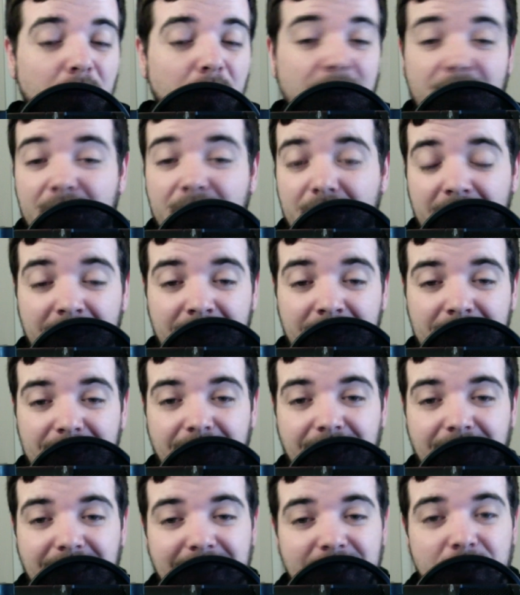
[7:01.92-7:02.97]
the things
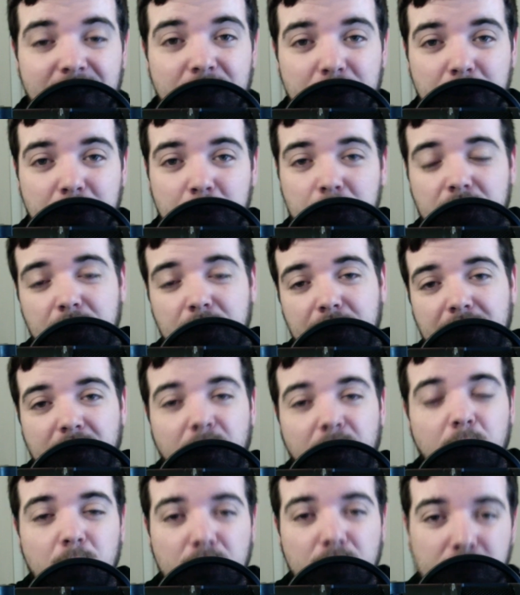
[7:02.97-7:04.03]
that I need to do to get
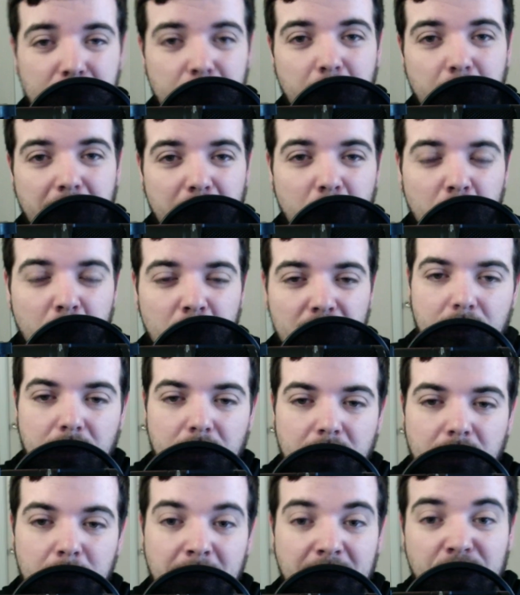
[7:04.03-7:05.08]
closer to my goals,
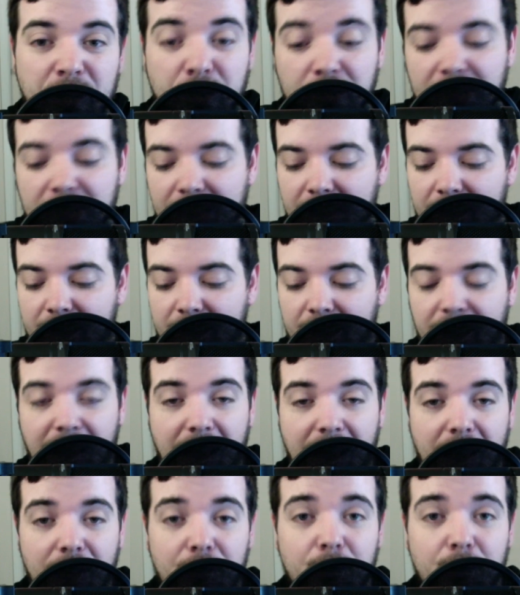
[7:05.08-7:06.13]
and make sure that I
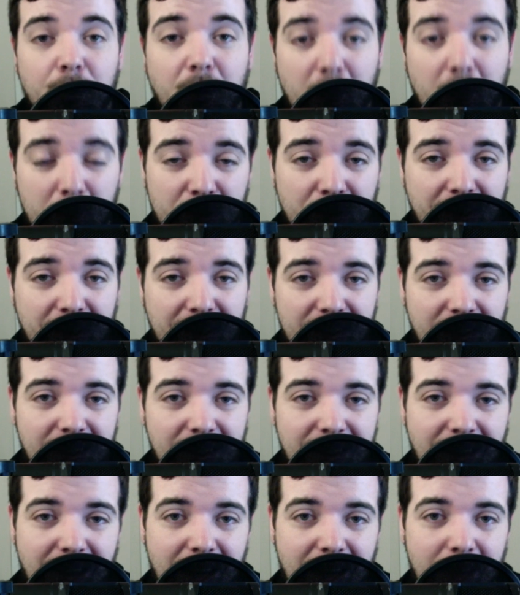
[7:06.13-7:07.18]
have published things on
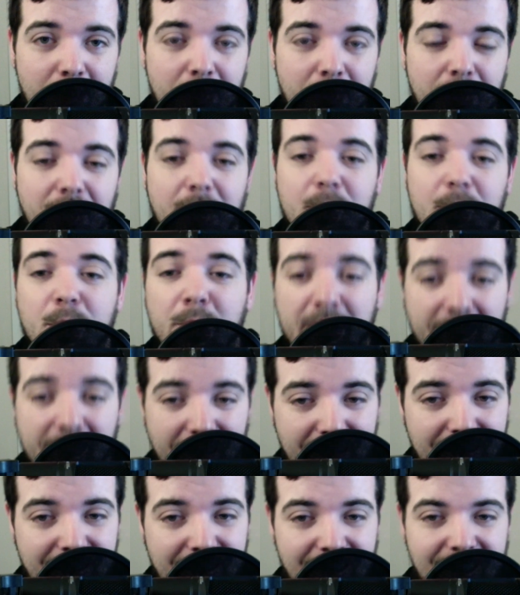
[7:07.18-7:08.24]
time, that I'm doing it
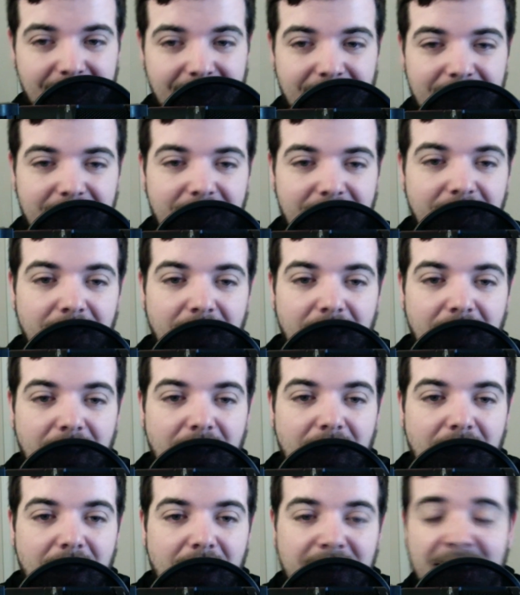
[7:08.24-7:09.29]
consistently,
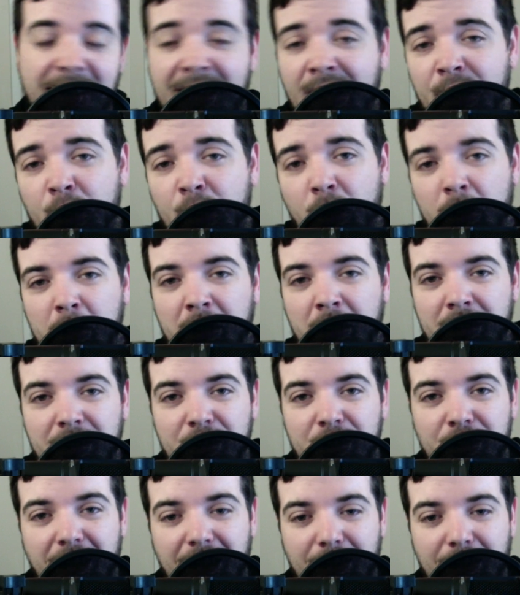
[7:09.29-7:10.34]
and that I know I'm on the
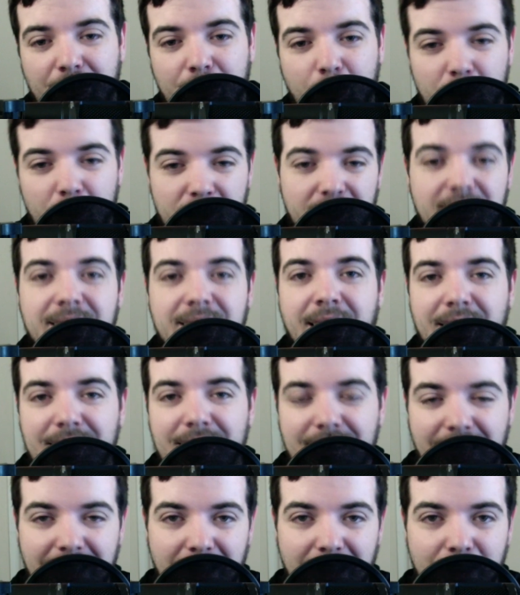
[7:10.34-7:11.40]
track for success
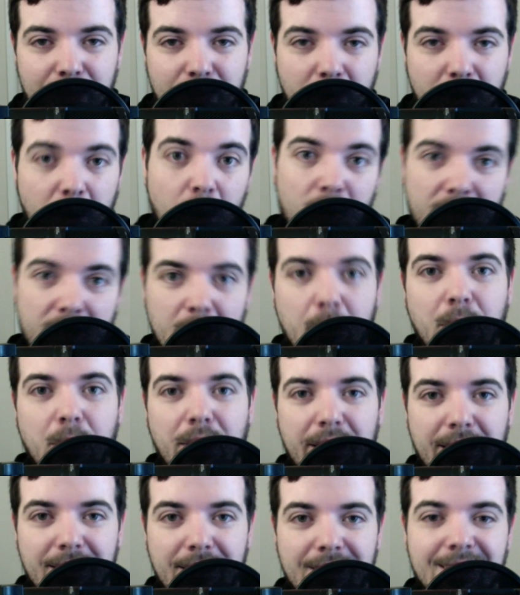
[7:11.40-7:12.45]
that I've already
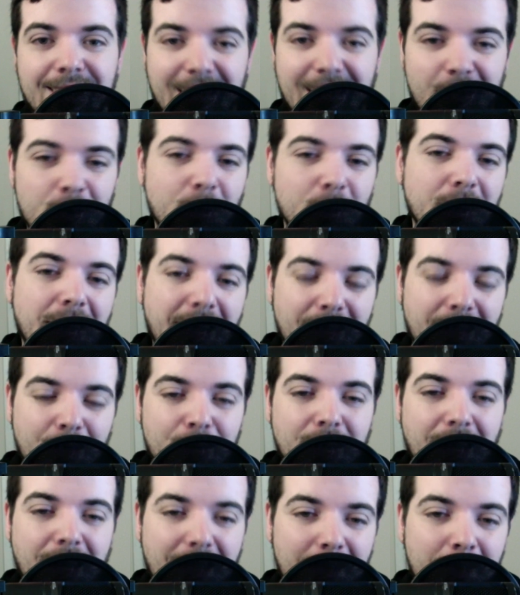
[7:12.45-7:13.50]
planned and scheduled ahead of
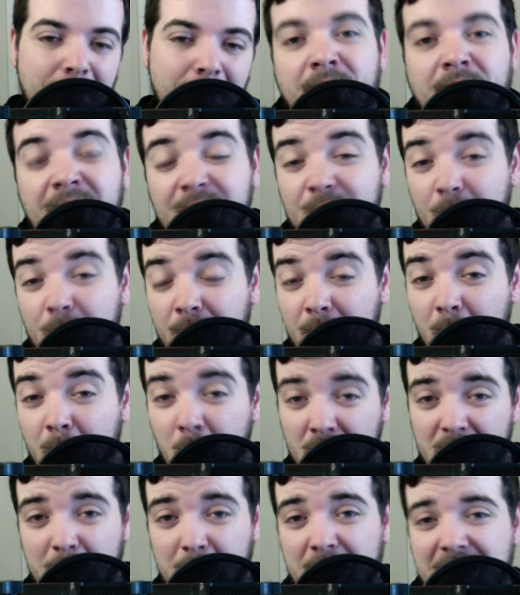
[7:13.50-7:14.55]
time. So the more
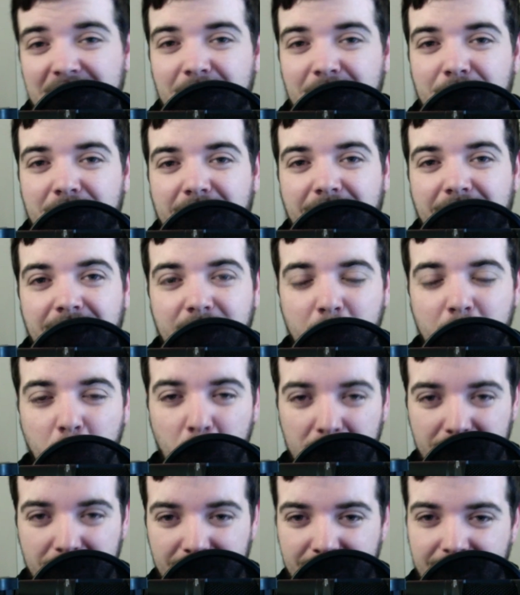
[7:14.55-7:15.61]
specific and the more
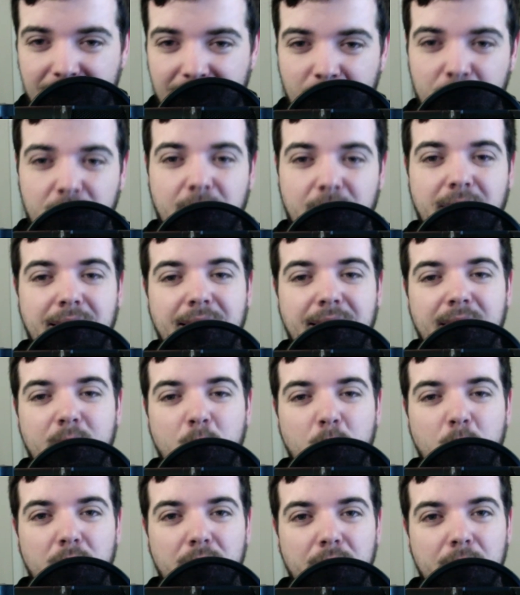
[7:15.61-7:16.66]
detailed you can get
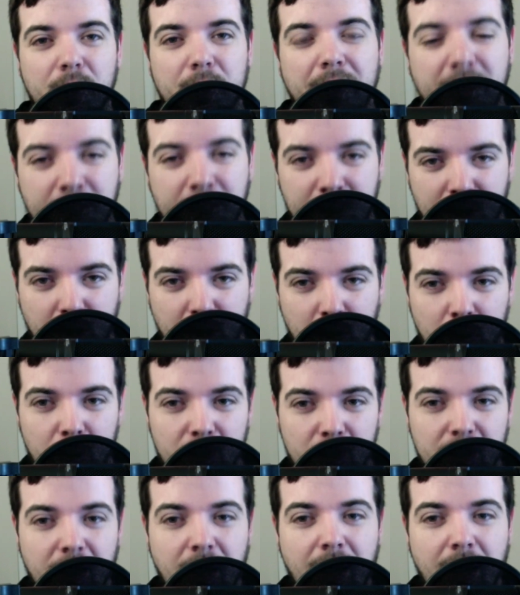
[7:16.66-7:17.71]
with creating your
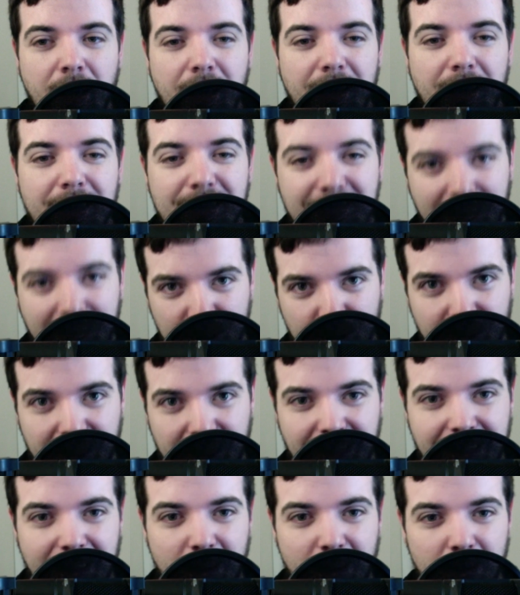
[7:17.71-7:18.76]
goals and scheduling
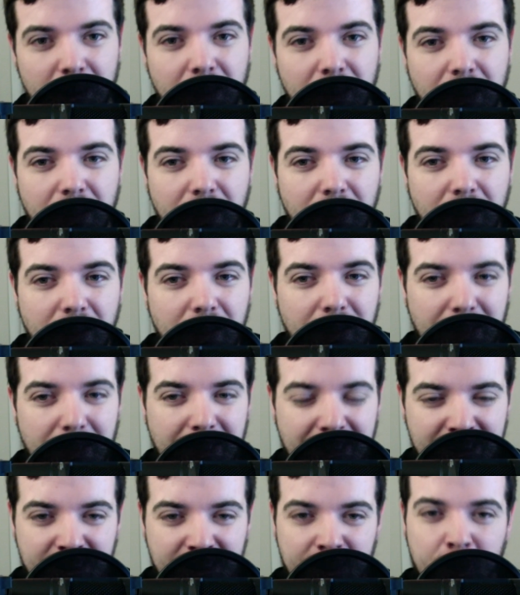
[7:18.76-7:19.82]
it out, the
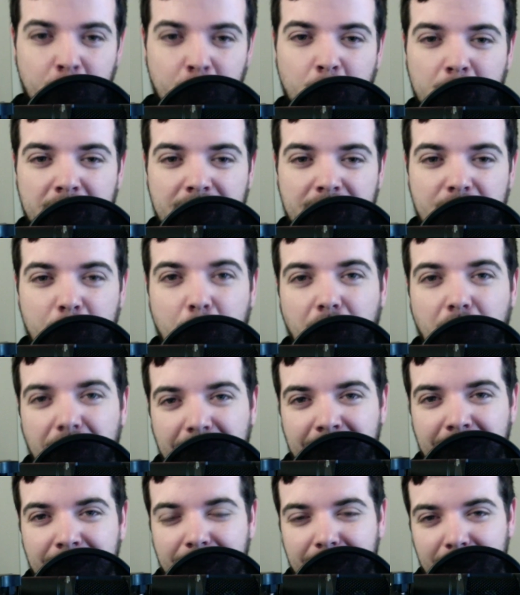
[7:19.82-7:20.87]
easier it will be to
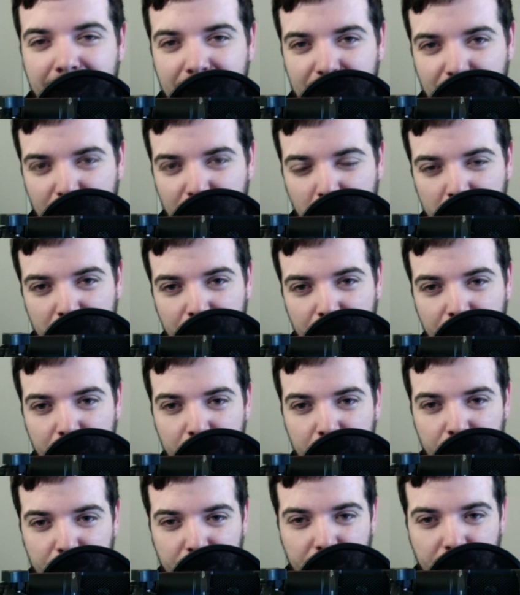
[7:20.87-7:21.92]
plan things from your
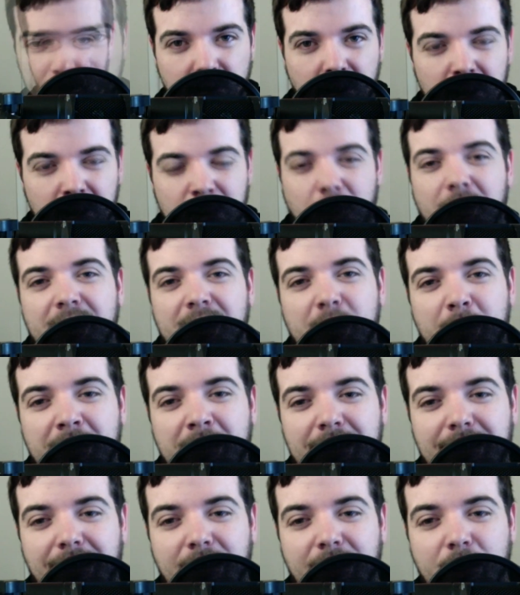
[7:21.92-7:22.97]
future. So this
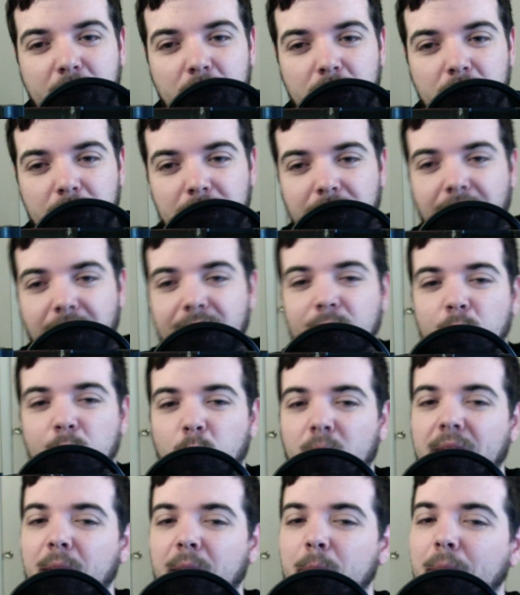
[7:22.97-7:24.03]
means that you're kind of
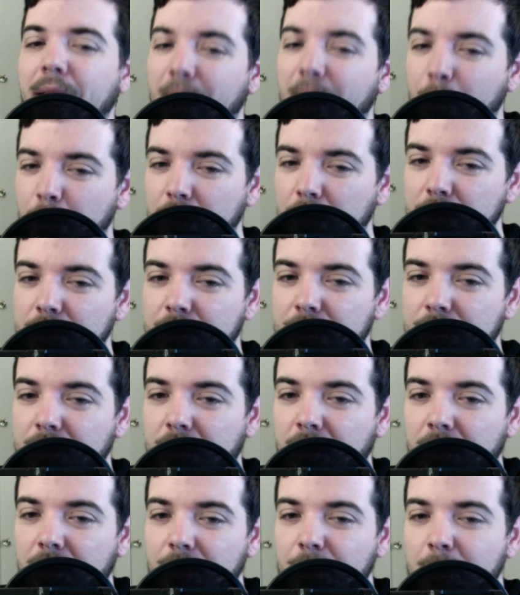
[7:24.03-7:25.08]
working backwards
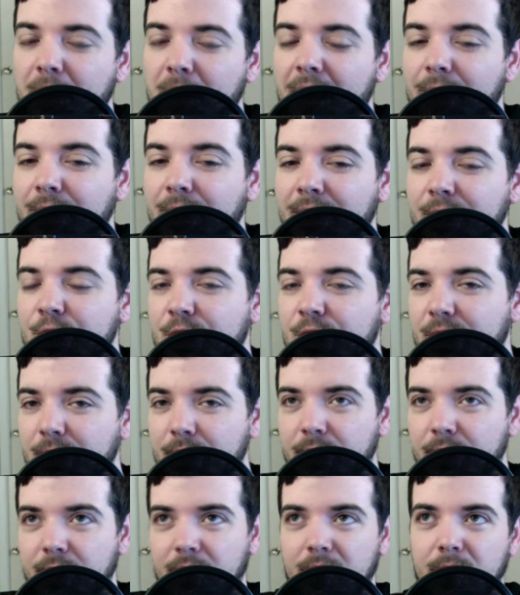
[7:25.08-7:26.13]
from having
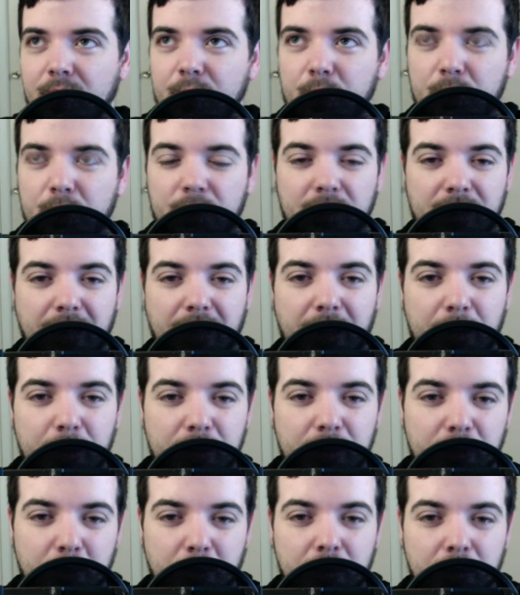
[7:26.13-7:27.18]
achieved your desired
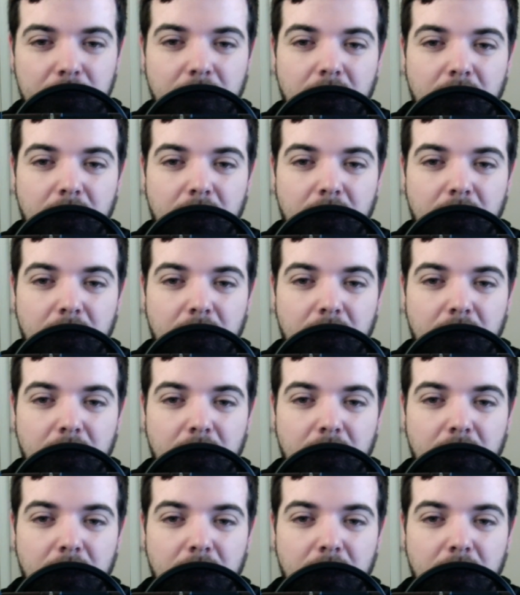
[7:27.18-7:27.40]
result.